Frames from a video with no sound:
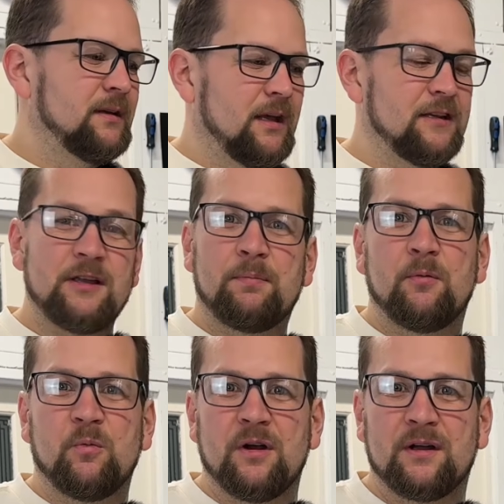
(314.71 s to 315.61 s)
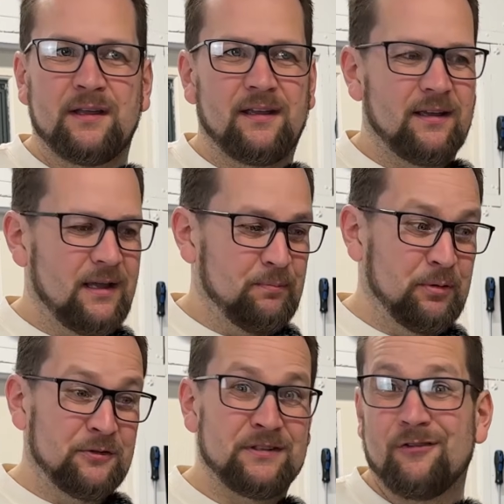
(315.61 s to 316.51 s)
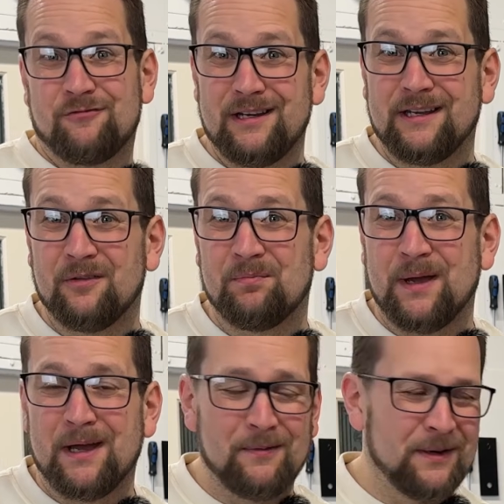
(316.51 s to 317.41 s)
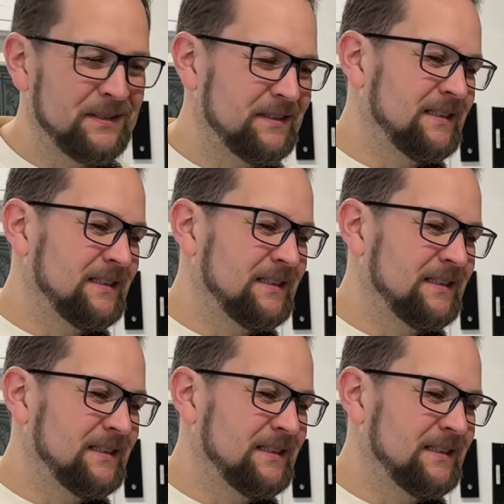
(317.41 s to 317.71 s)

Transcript: It's up and working. It puts out really good power,